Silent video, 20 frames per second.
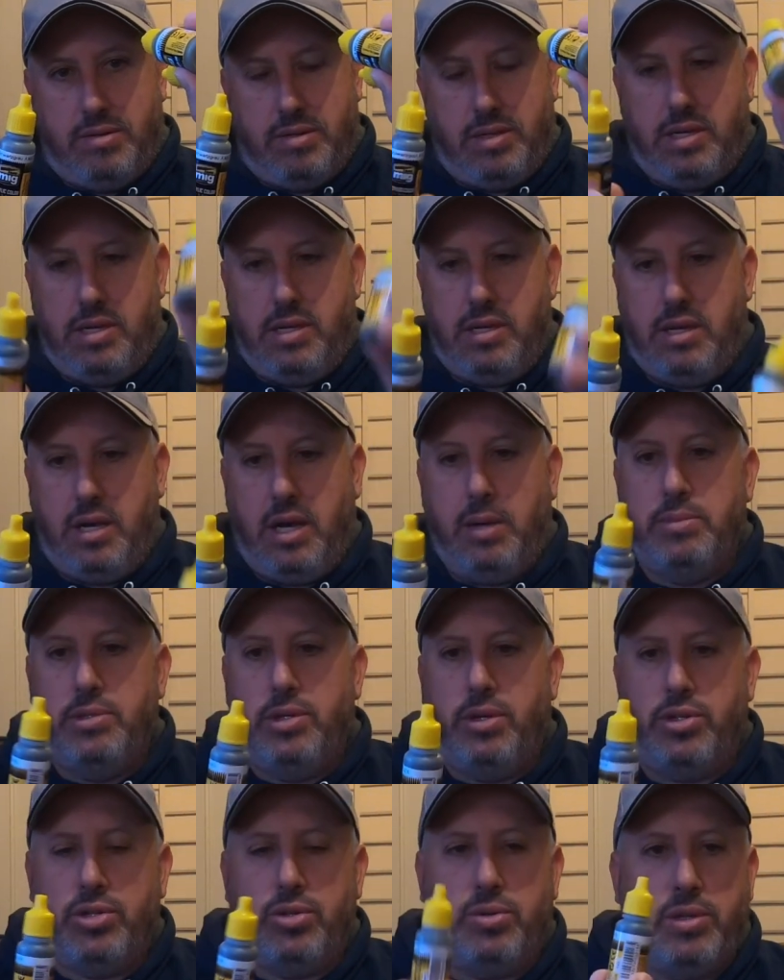I'm
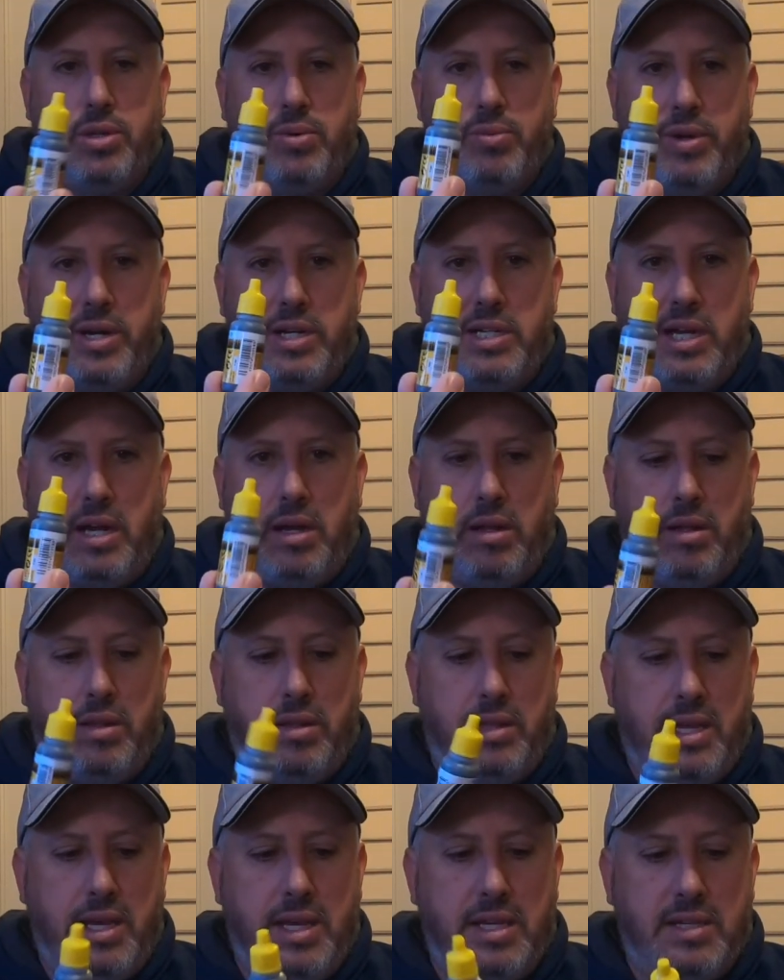not sure what the retail
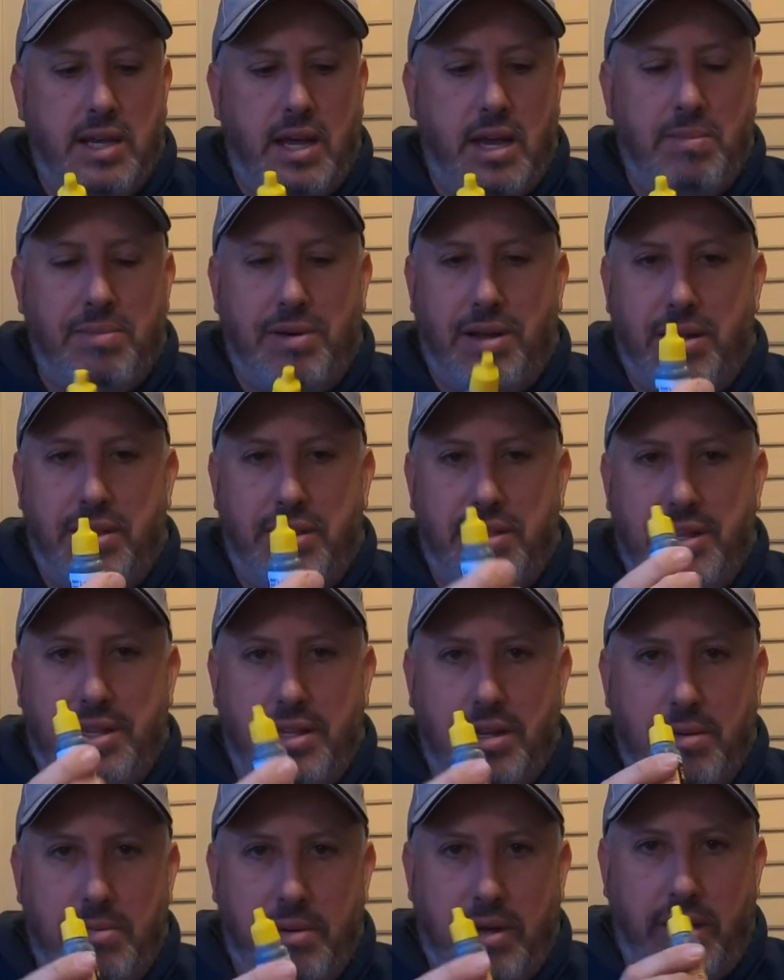on these are, but I think
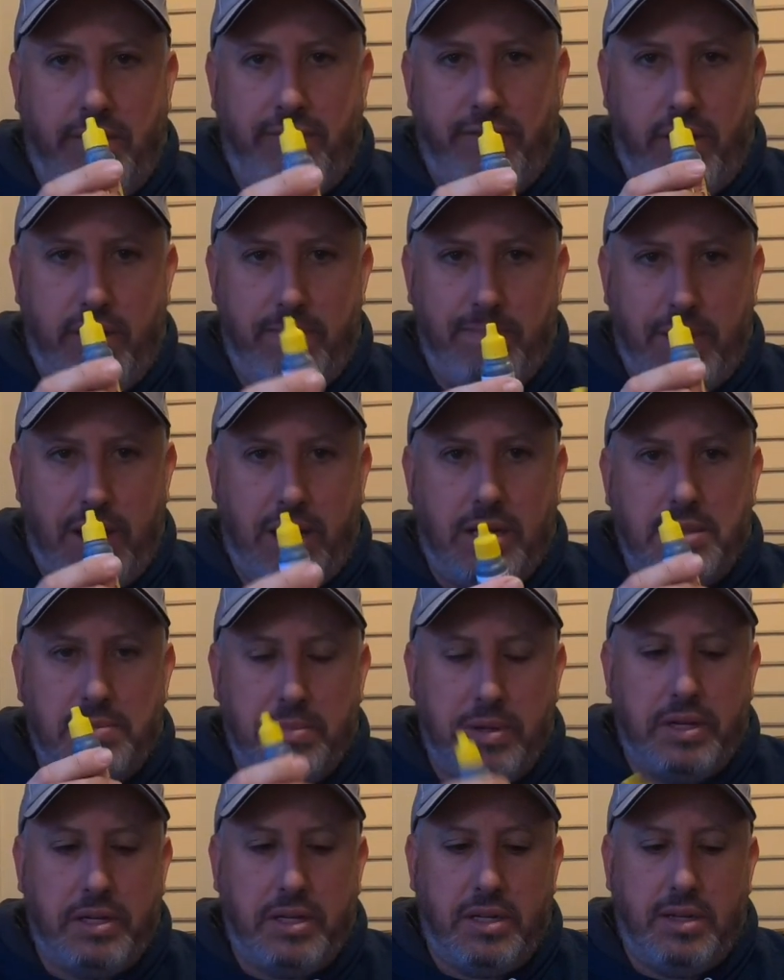they're about $5,
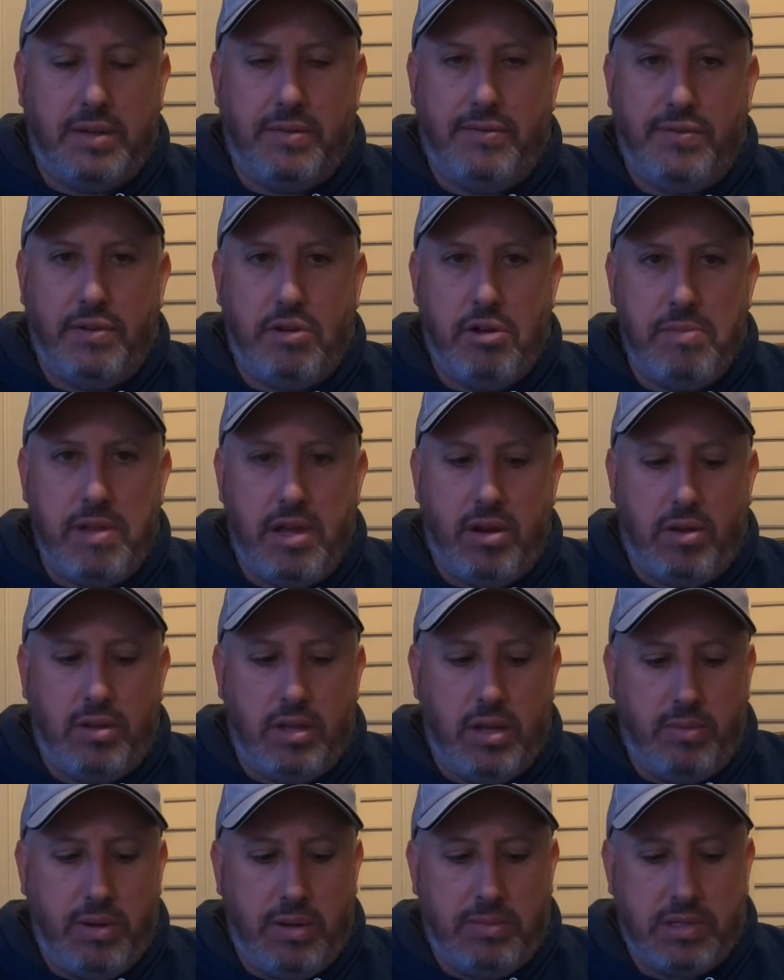but I can confirm that on
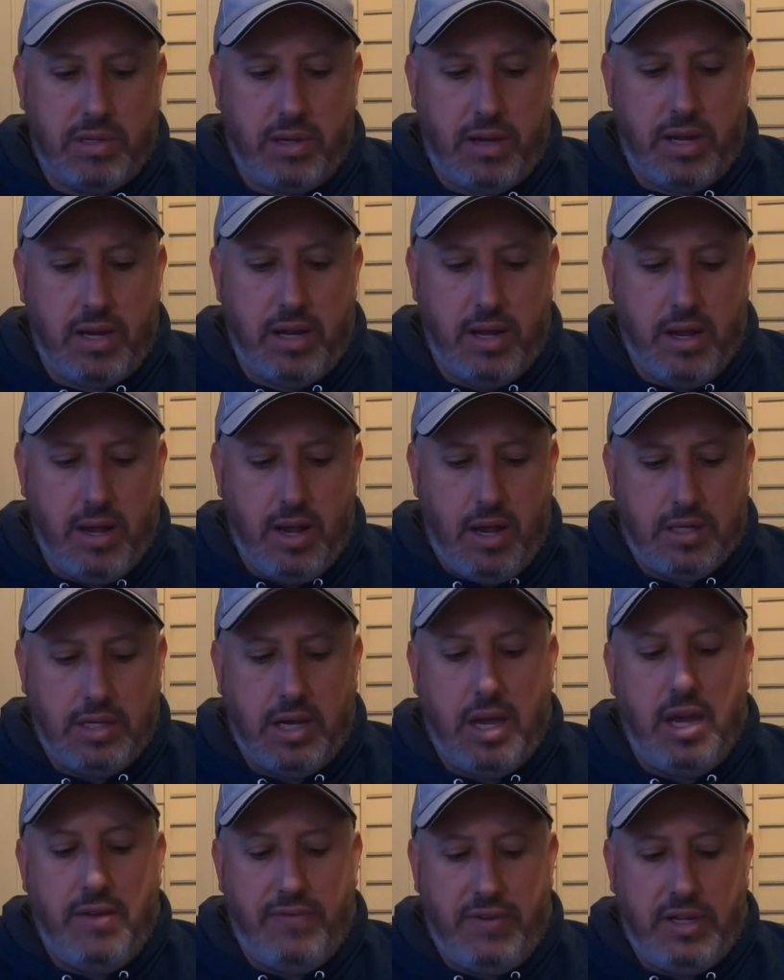their website. So
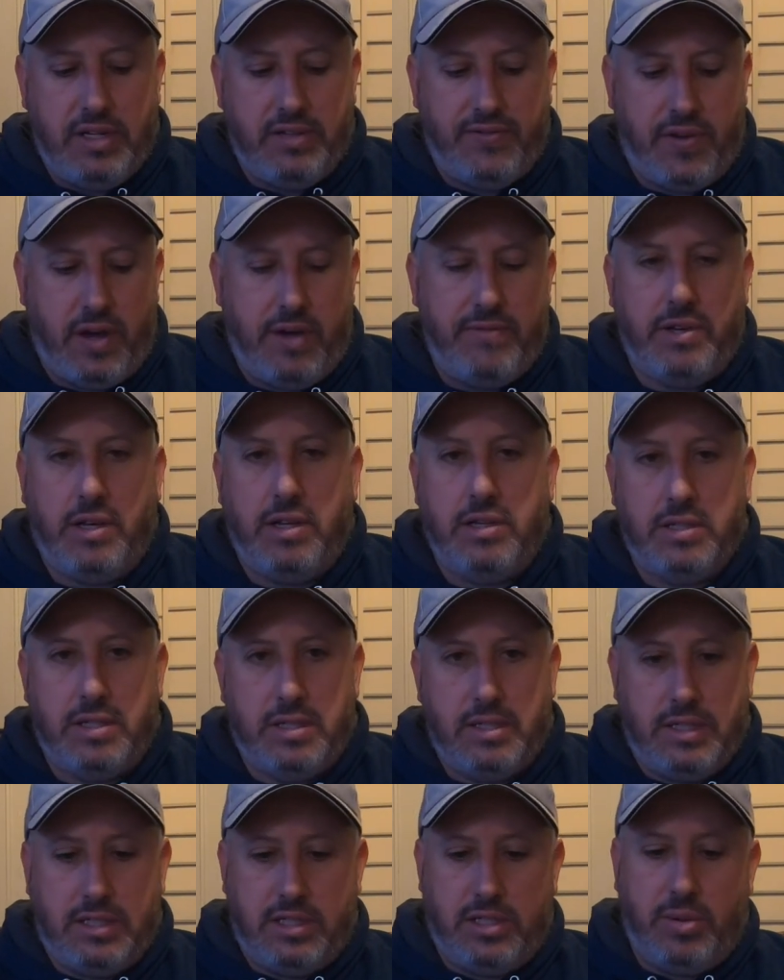if it is $5,
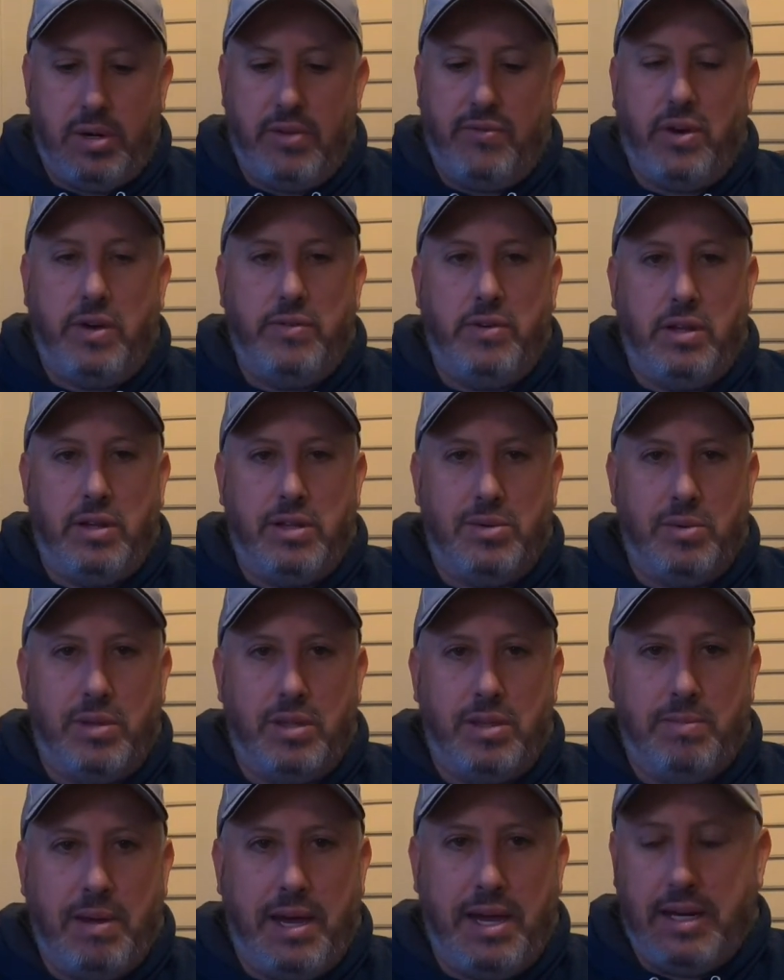this is $25
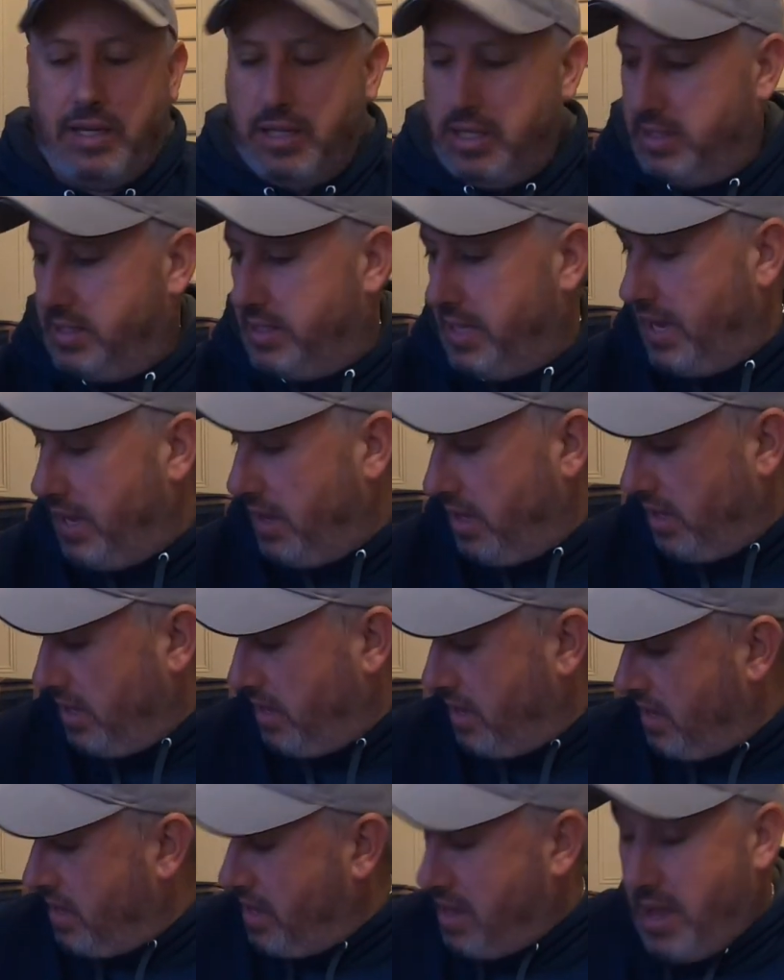worth of paint just there.
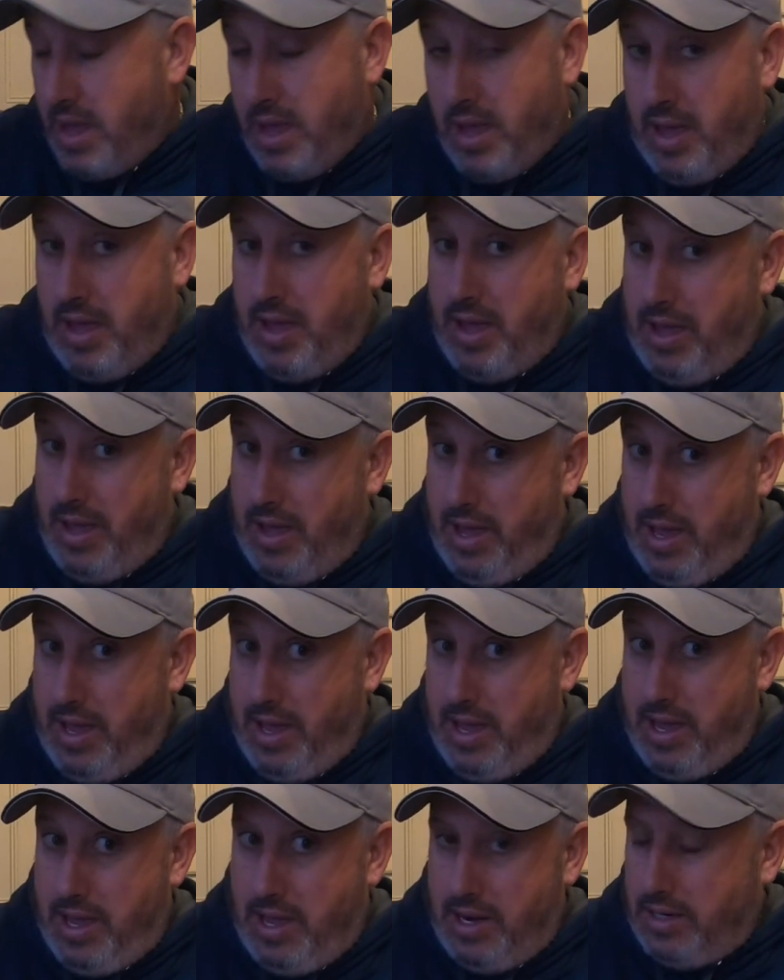
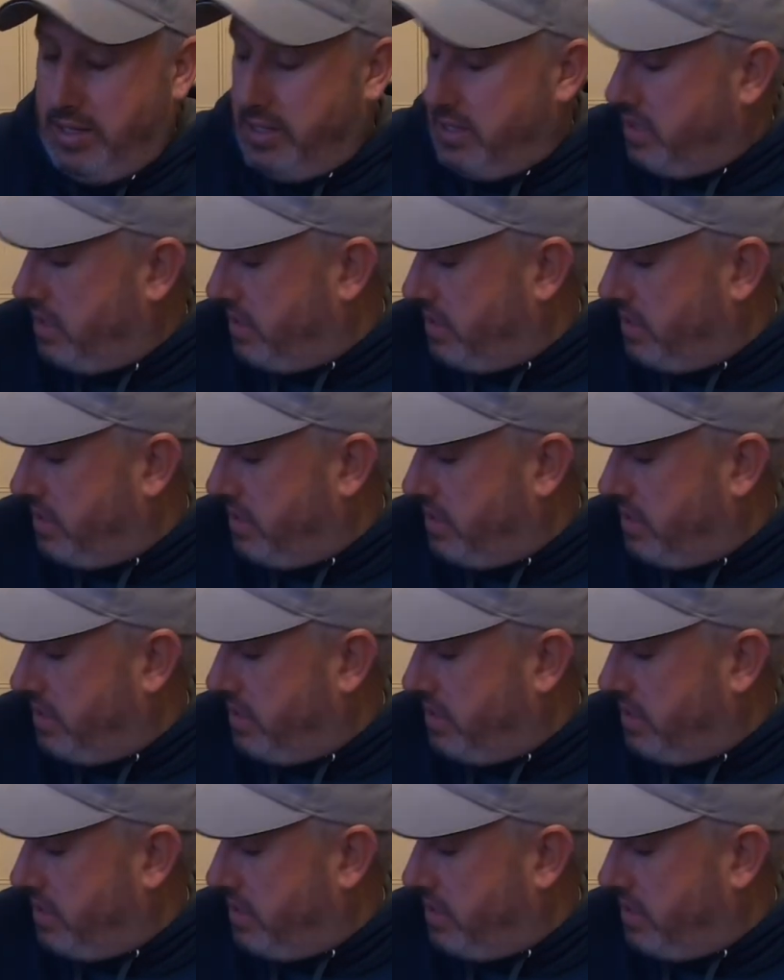And